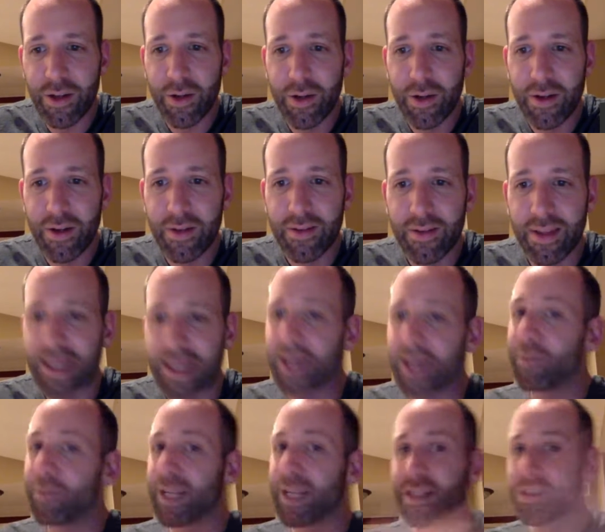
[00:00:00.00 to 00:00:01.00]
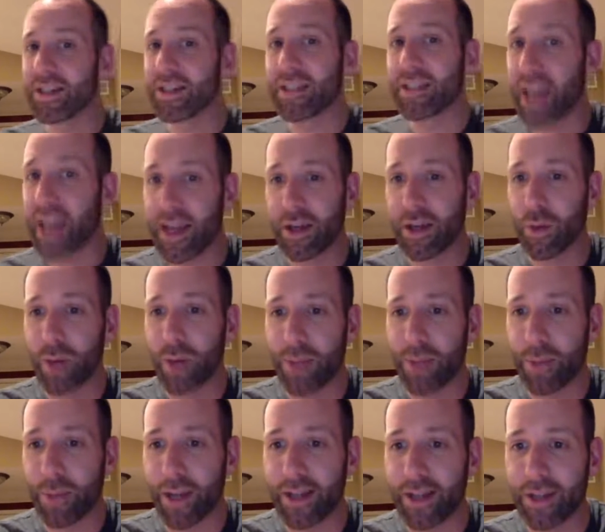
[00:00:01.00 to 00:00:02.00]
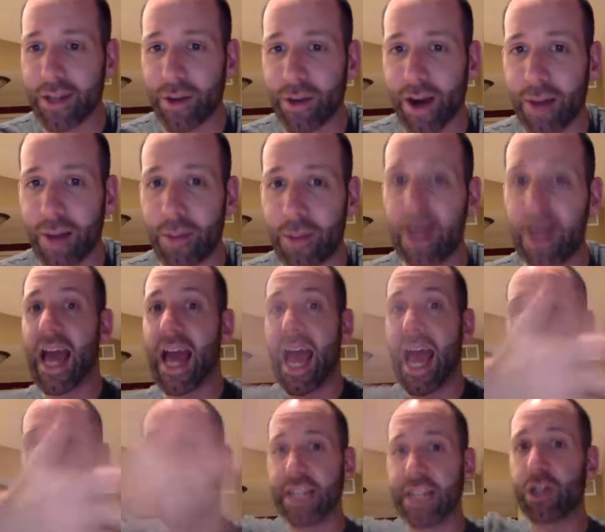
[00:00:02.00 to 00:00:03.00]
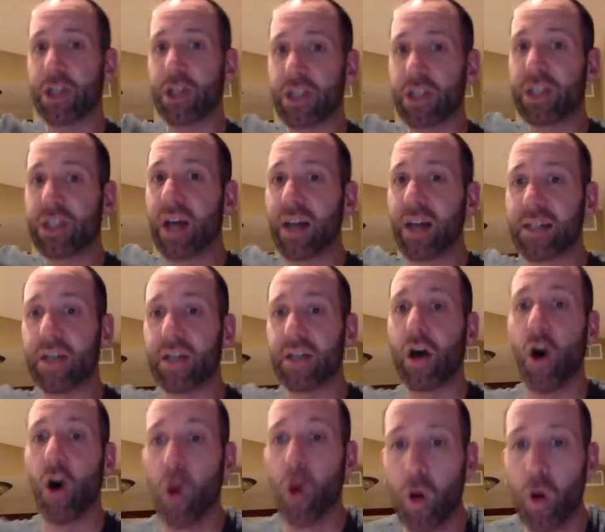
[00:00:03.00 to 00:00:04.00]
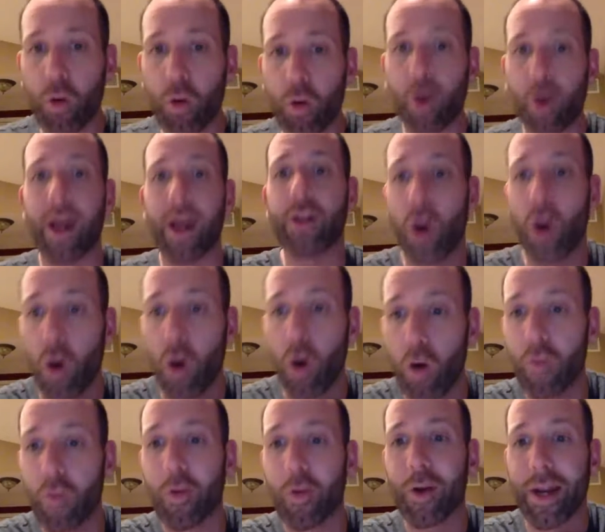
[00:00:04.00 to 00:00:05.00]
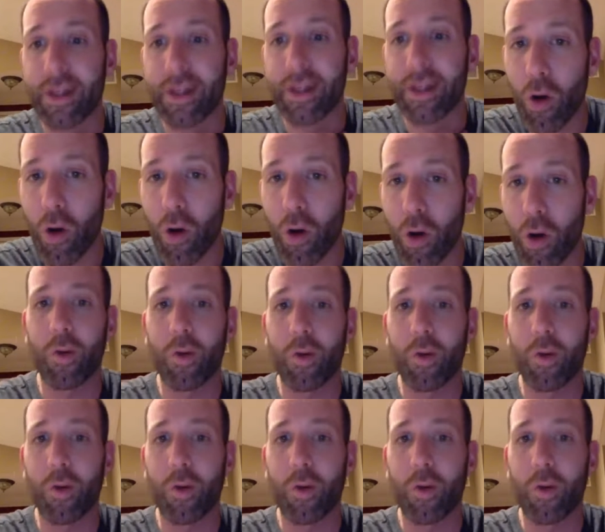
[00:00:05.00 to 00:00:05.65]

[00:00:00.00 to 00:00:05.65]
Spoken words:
And they get a message that says, "Hey, your replays are up." And it just does it over and over and over and